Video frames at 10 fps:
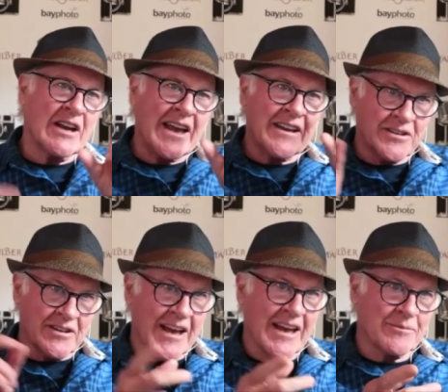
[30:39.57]

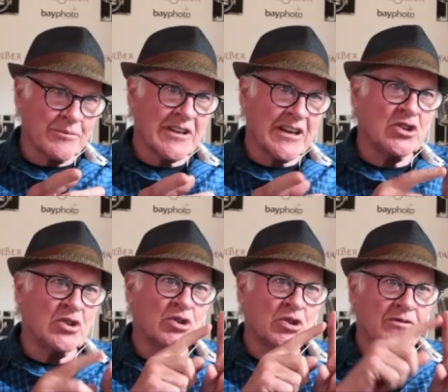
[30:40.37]
Ansel Adams said
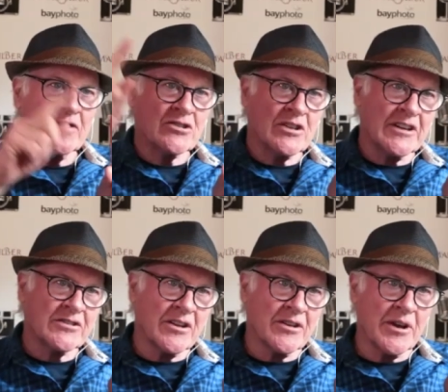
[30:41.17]
you should
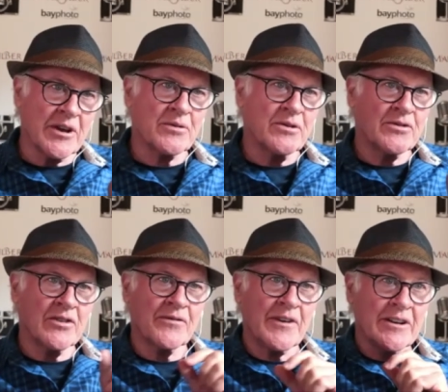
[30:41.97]
visualize all the way through
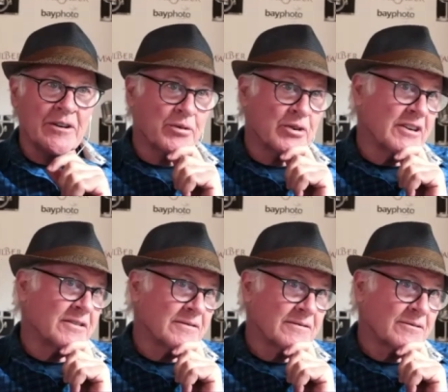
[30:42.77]
to the final print.